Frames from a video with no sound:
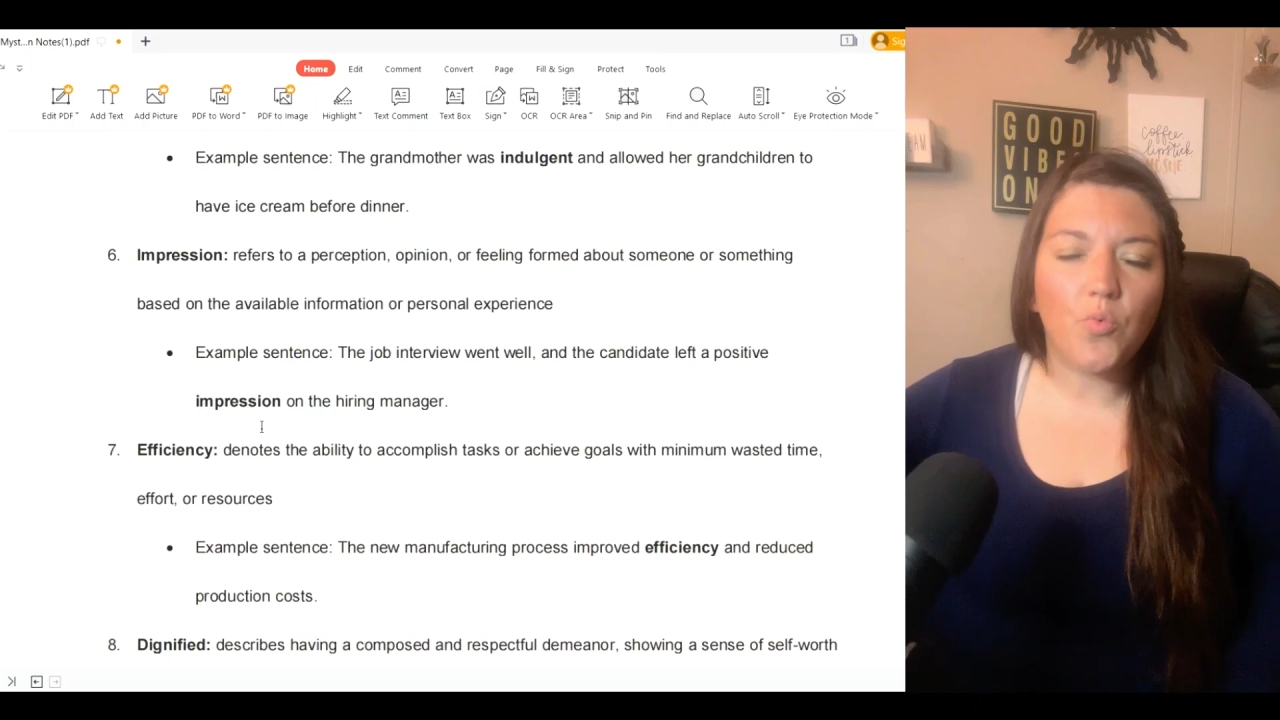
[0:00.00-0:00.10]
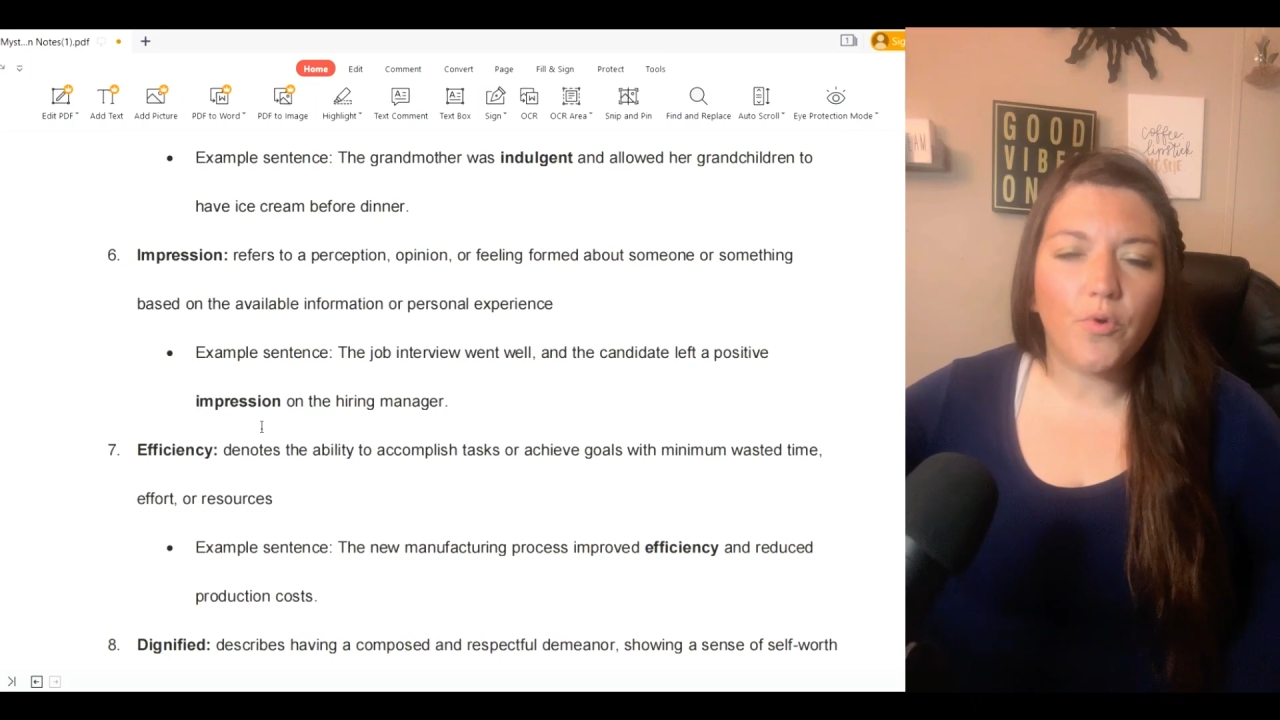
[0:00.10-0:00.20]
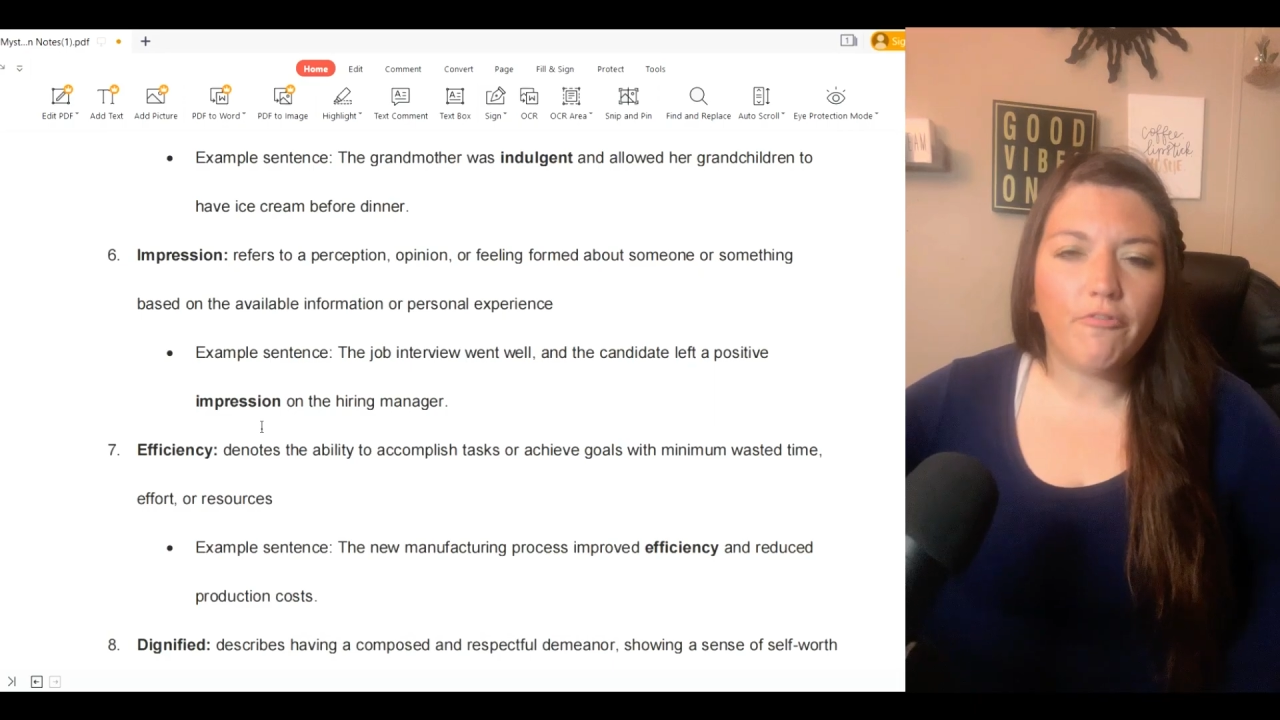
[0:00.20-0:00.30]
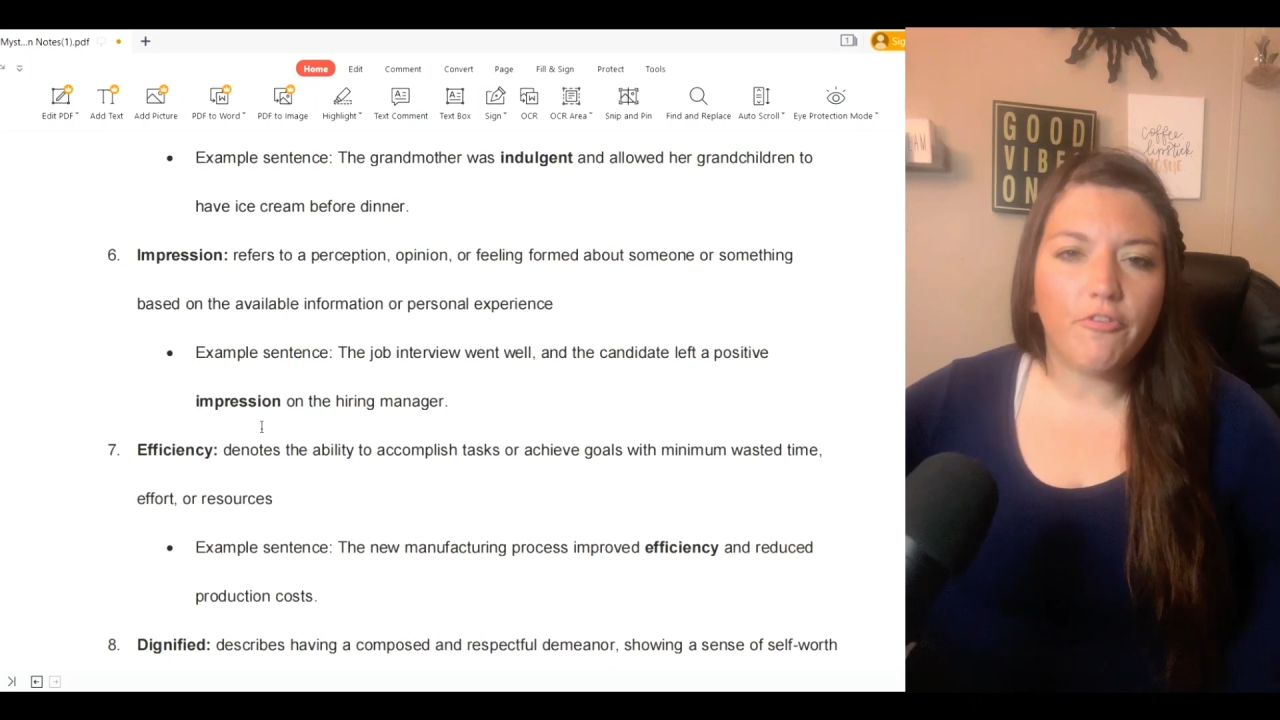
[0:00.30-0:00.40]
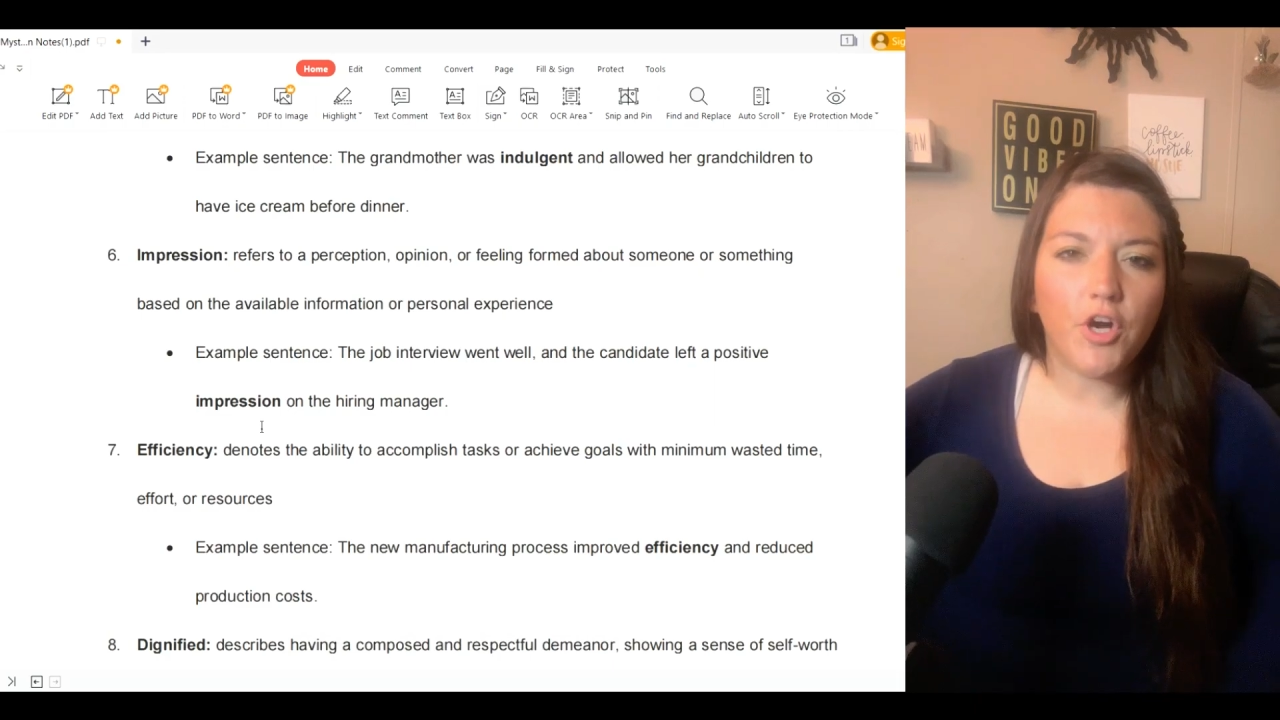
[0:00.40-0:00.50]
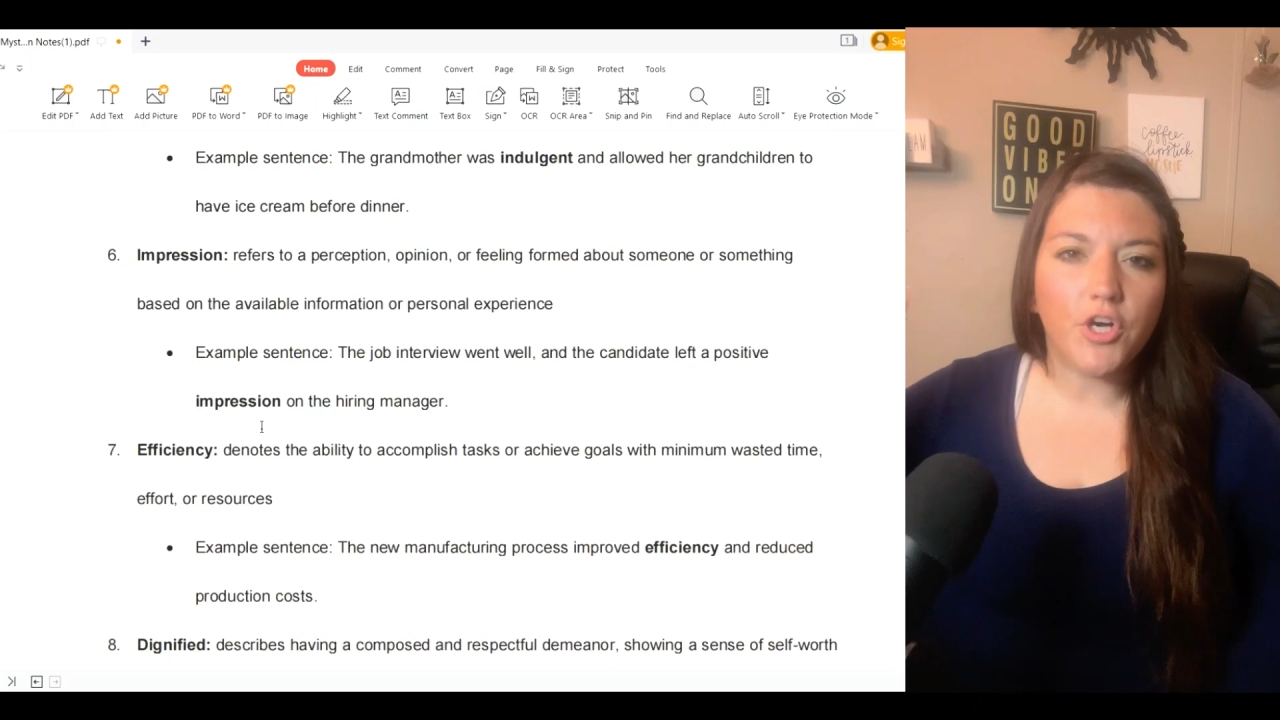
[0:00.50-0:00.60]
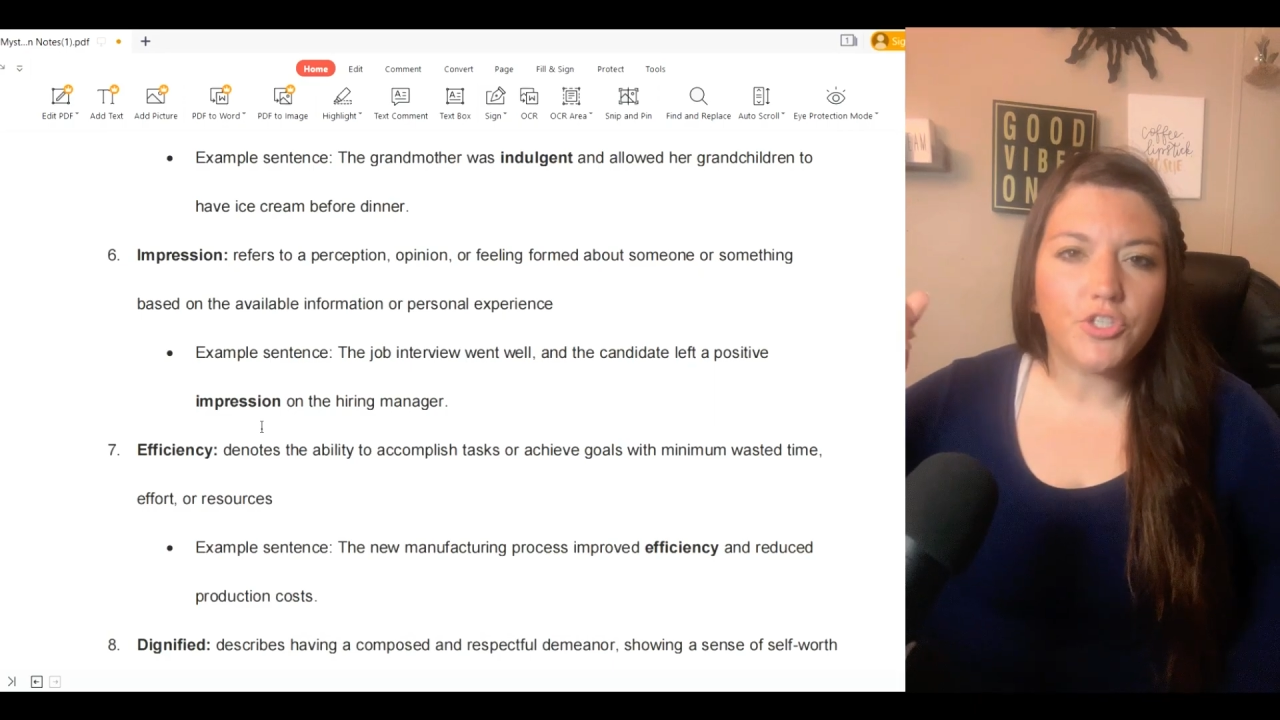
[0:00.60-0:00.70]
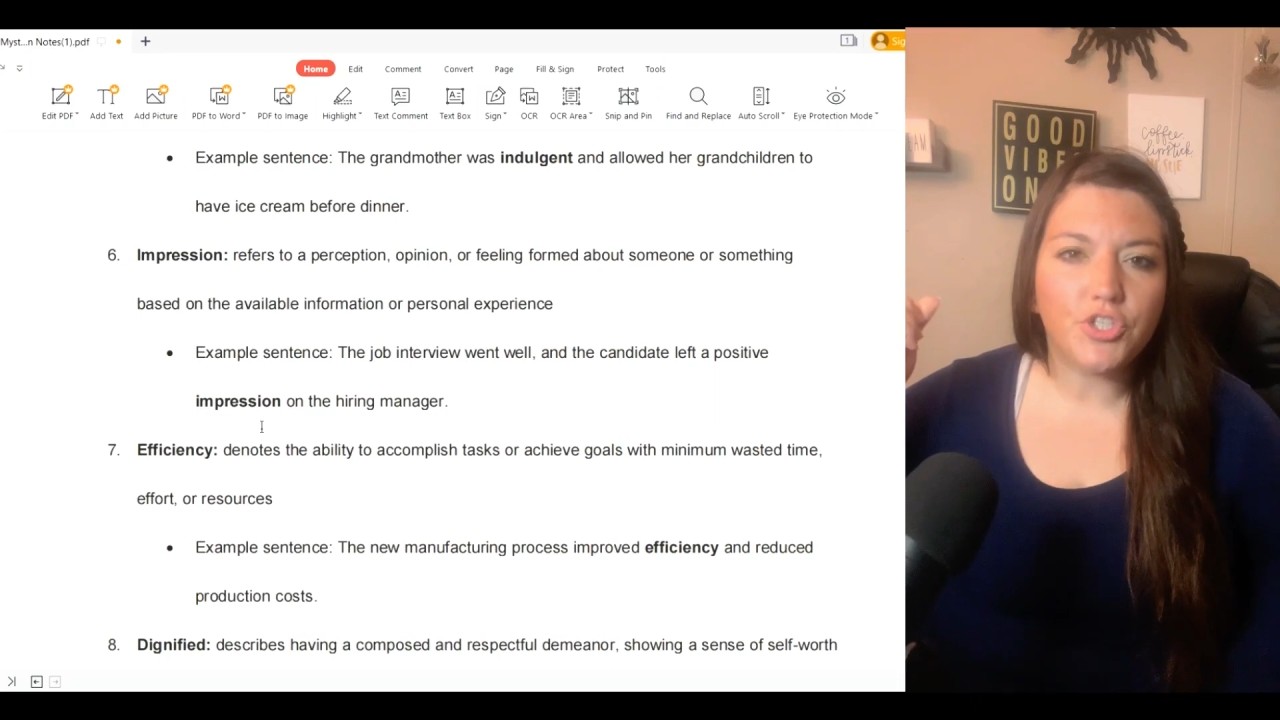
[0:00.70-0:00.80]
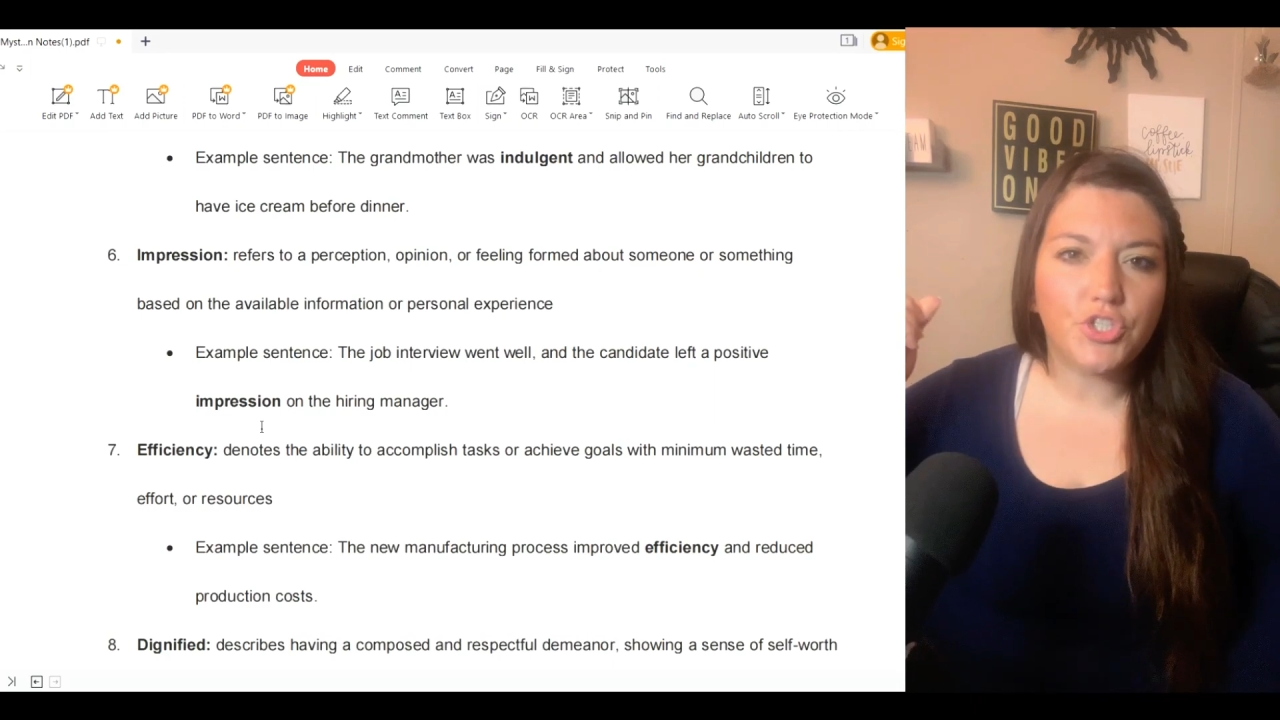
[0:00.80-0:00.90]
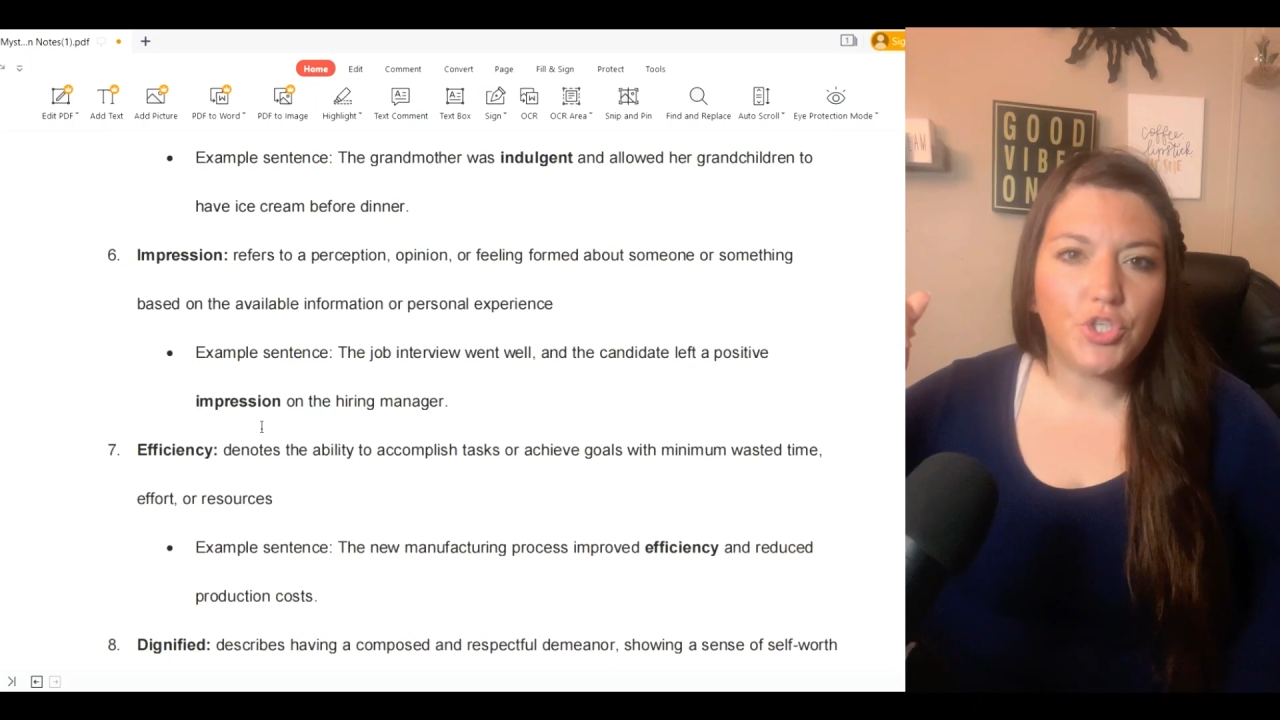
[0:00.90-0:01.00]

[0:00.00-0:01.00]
refers